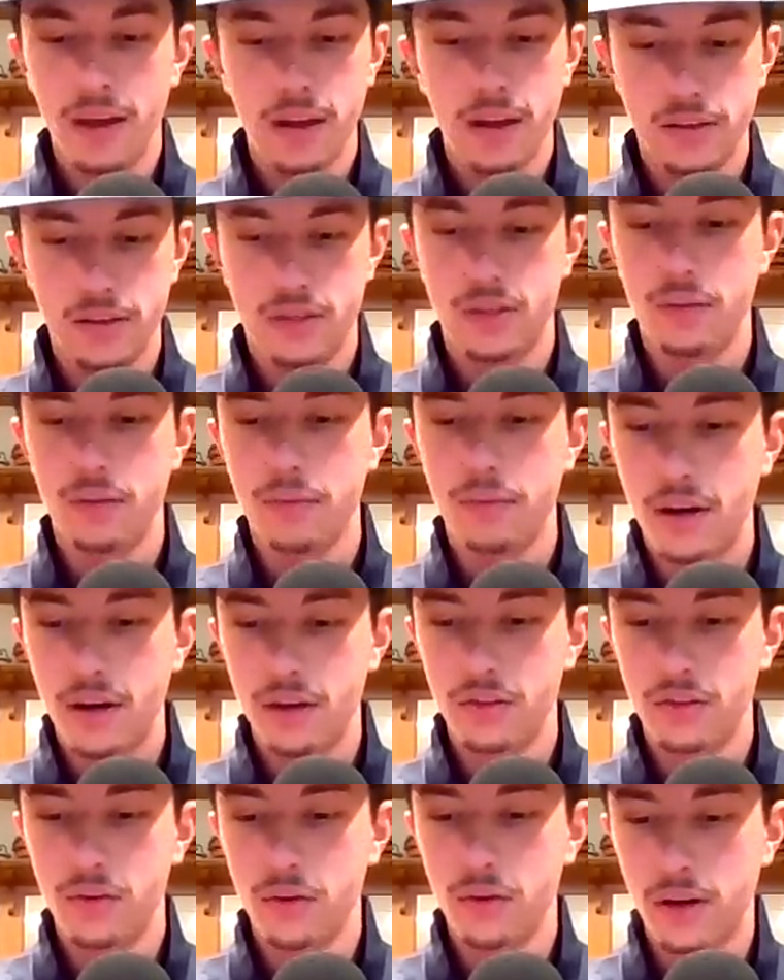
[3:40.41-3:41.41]
And
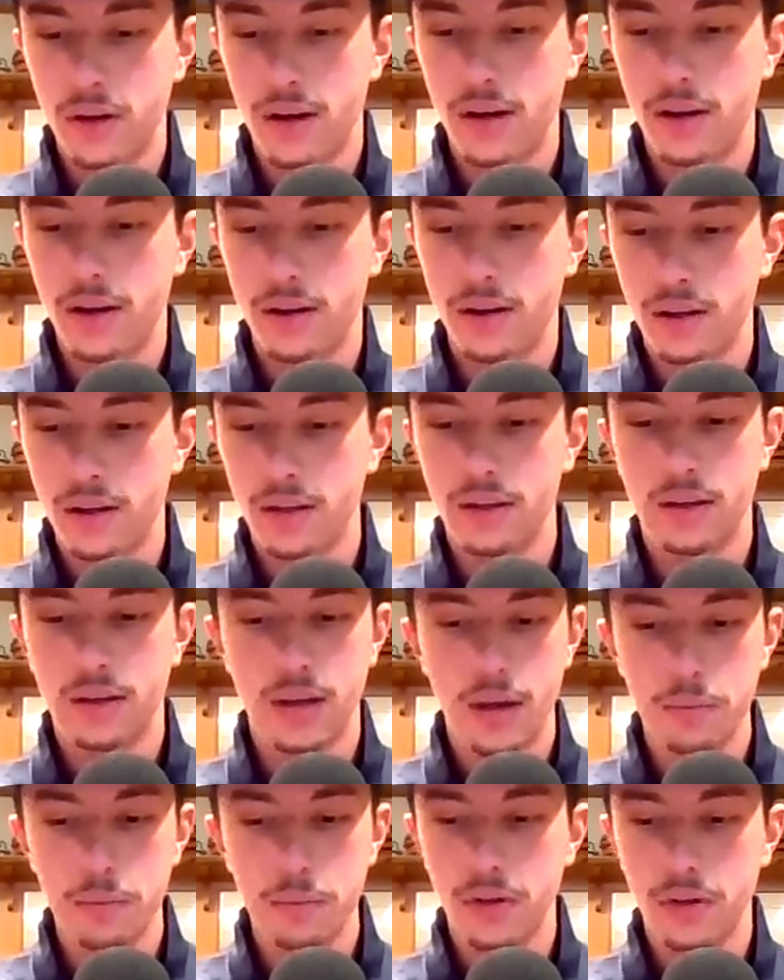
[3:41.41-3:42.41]
somehow UConn
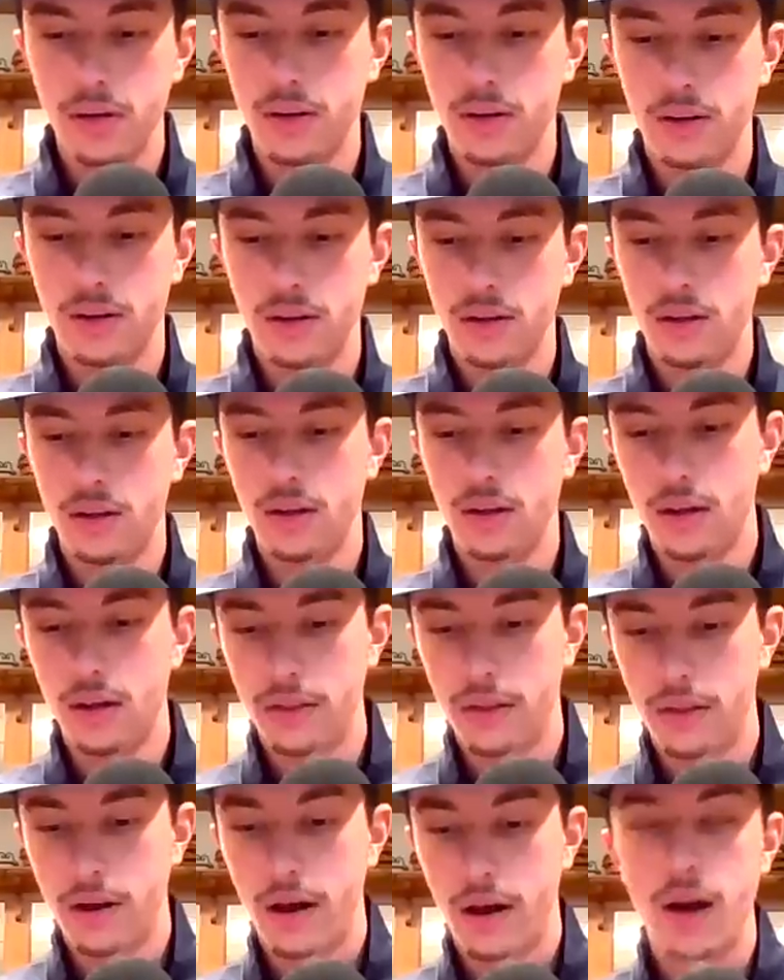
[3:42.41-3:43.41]
kept letting
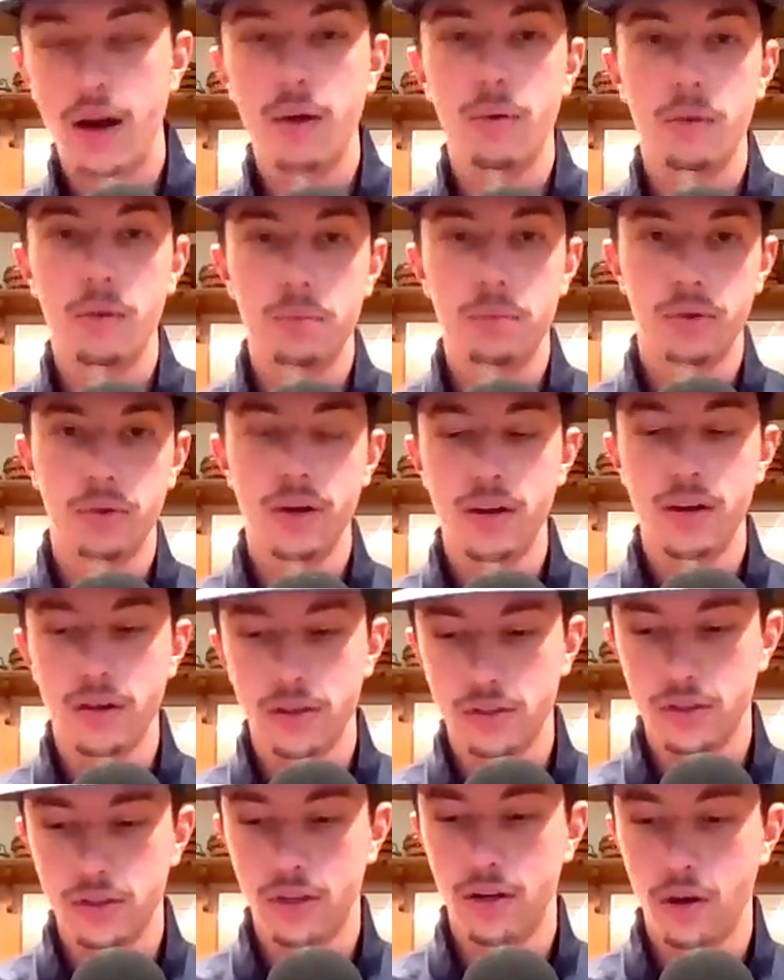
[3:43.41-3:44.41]
the Iowa
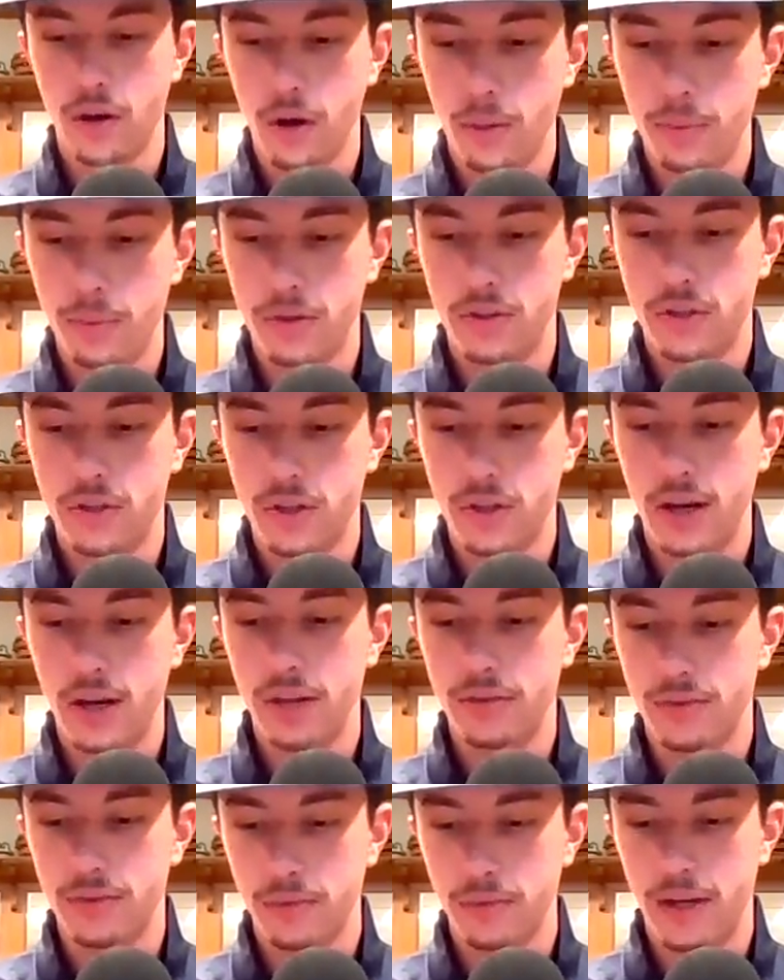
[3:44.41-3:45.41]
players get open
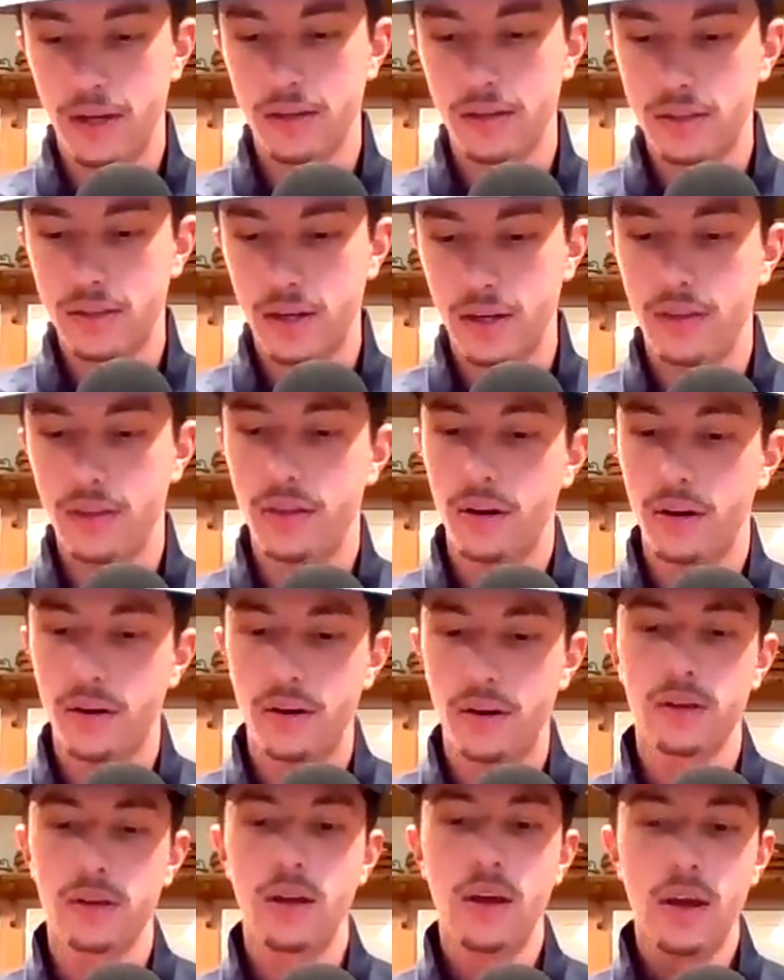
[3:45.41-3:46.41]
shots from outside the
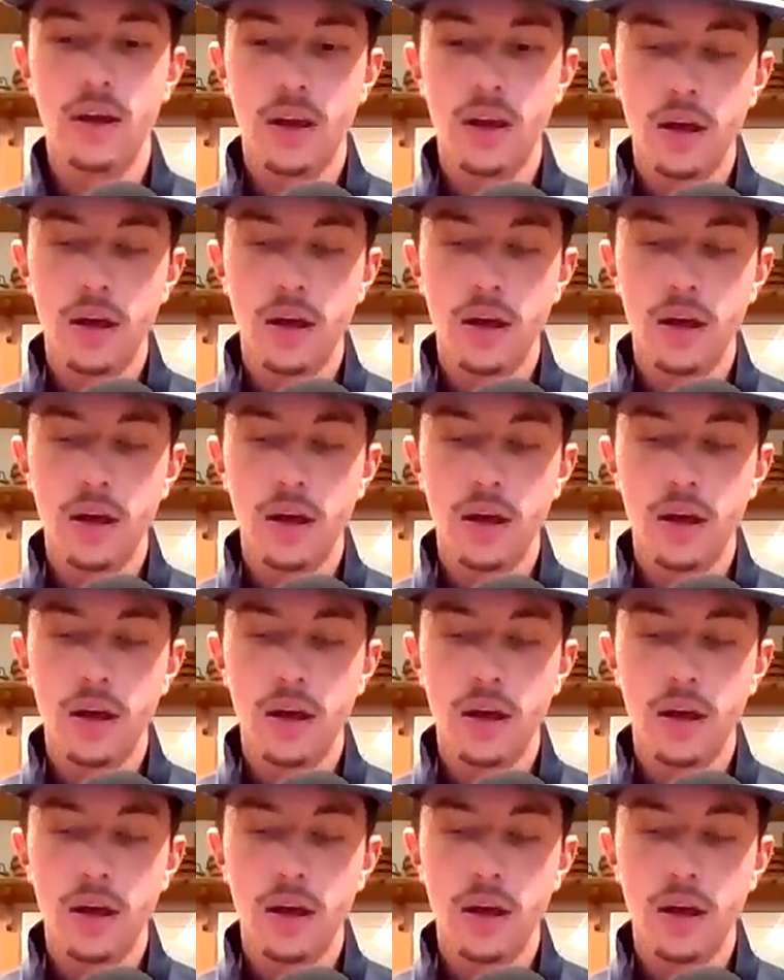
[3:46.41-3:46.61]
arc.